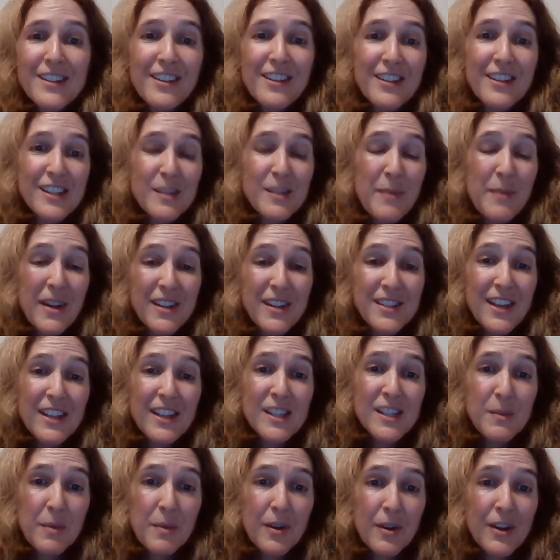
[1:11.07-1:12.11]
And this makes
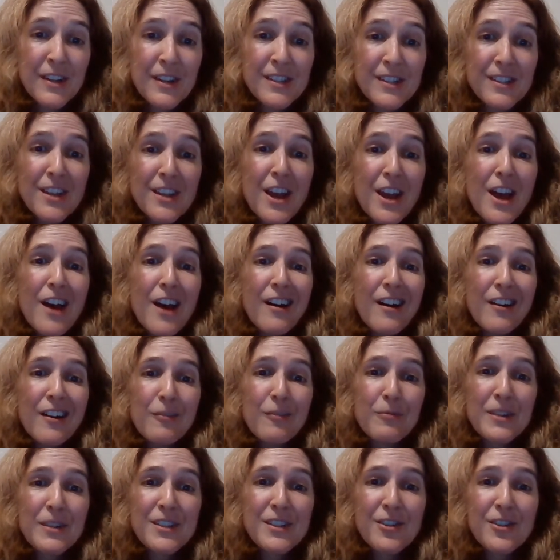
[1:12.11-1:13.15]
sense because
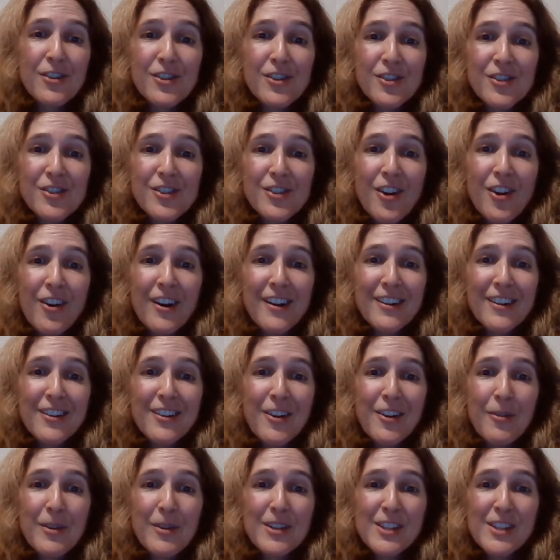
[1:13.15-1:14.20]
researchers aren't
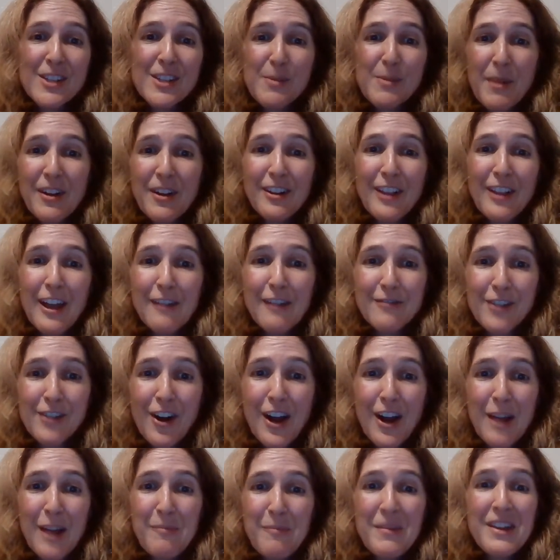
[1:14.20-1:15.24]
going to spend a lot of
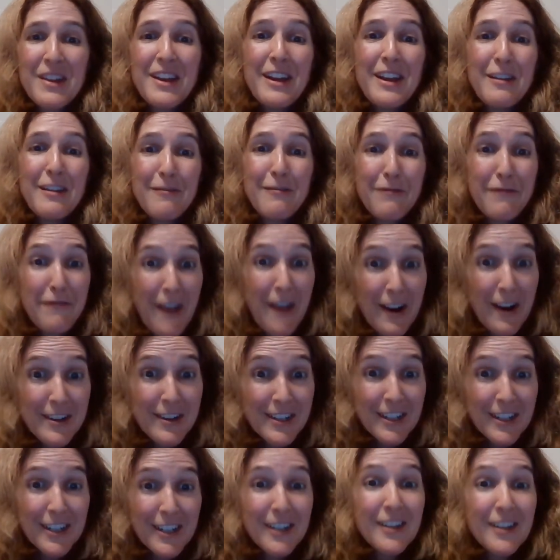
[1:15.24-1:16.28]
time
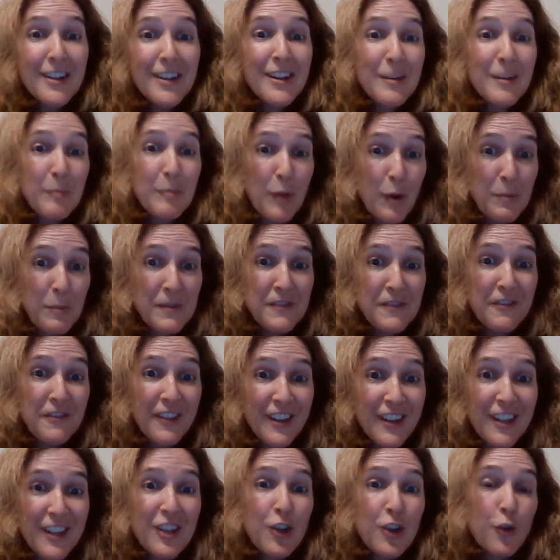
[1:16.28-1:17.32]
infecting
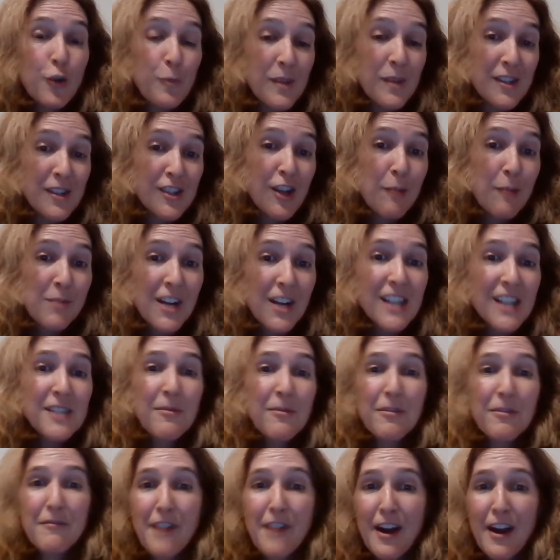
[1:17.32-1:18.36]
purposefully human subjects
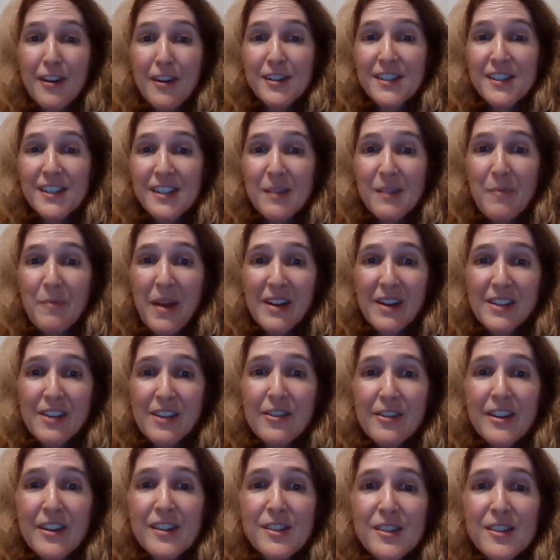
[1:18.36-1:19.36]
with viruses and bacteria.